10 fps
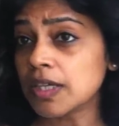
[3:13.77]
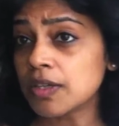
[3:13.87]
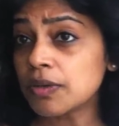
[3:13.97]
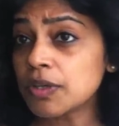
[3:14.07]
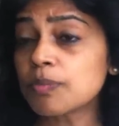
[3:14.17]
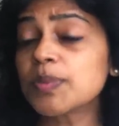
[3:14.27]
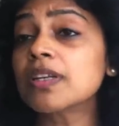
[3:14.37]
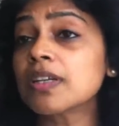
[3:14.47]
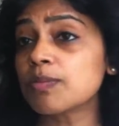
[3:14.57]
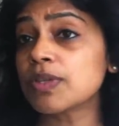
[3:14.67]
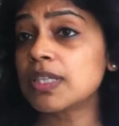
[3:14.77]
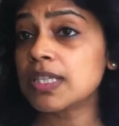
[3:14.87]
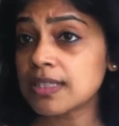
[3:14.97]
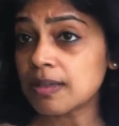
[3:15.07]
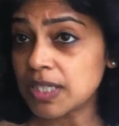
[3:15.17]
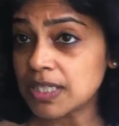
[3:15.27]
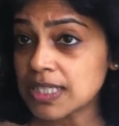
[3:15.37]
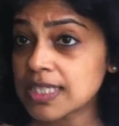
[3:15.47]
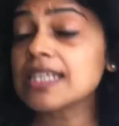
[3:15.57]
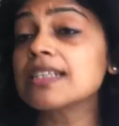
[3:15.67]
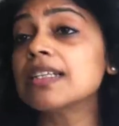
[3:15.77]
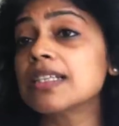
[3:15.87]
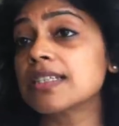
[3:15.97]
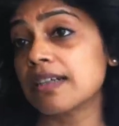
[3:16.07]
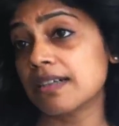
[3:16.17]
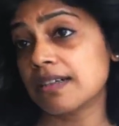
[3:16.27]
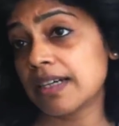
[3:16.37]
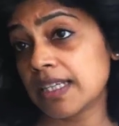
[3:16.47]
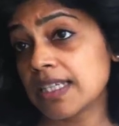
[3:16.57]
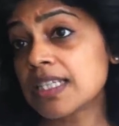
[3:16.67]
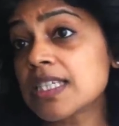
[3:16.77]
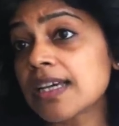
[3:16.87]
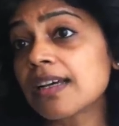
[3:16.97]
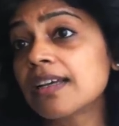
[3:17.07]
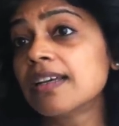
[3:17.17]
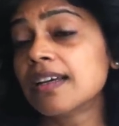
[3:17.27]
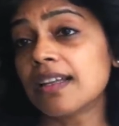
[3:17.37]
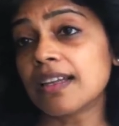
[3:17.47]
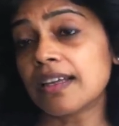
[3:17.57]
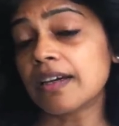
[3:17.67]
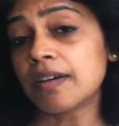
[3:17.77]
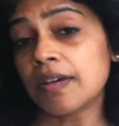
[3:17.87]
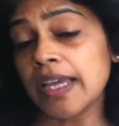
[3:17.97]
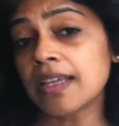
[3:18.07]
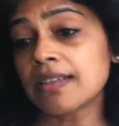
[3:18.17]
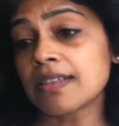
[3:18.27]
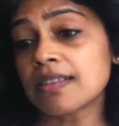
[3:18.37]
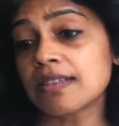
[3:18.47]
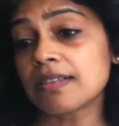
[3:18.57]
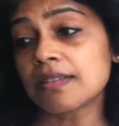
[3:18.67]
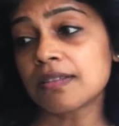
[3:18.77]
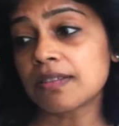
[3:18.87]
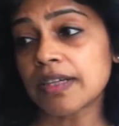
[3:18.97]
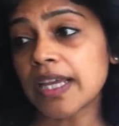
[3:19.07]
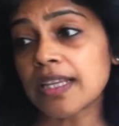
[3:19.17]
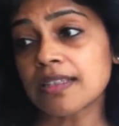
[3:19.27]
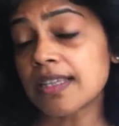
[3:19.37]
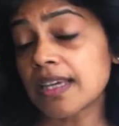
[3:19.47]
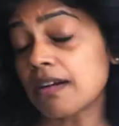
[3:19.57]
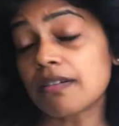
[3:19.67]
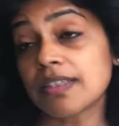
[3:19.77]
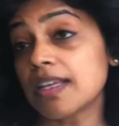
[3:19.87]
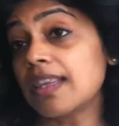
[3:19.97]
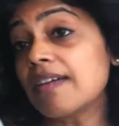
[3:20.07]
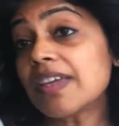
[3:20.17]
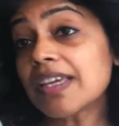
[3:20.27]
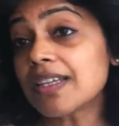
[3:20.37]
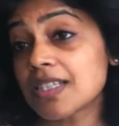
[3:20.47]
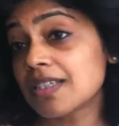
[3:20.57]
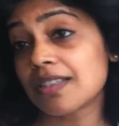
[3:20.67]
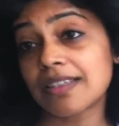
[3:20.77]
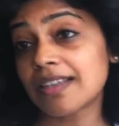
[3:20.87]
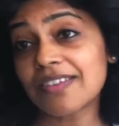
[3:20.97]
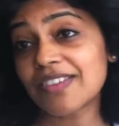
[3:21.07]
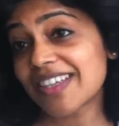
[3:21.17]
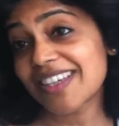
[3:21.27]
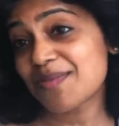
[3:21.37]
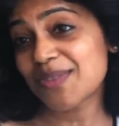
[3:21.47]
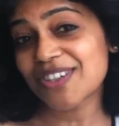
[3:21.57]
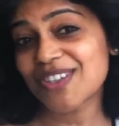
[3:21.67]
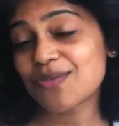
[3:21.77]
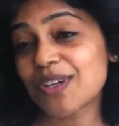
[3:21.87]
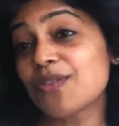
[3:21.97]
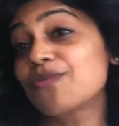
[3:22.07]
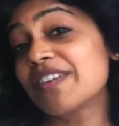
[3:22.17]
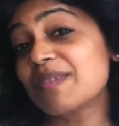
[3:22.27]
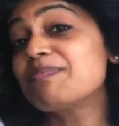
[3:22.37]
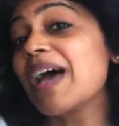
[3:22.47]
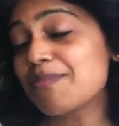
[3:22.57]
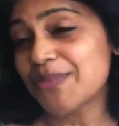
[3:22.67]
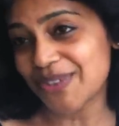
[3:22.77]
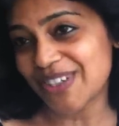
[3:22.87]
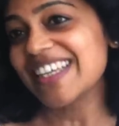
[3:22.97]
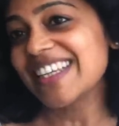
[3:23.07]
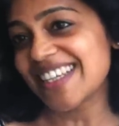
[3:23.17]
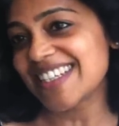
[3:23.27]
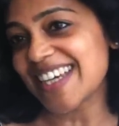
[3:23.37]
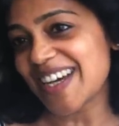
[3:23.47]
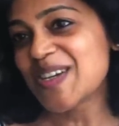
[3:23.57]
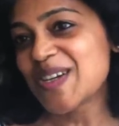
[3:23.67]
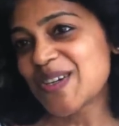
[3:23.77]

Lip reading: you know, European companies have been settled in India. And they're loving it. They're loving it because we are very pampered in India.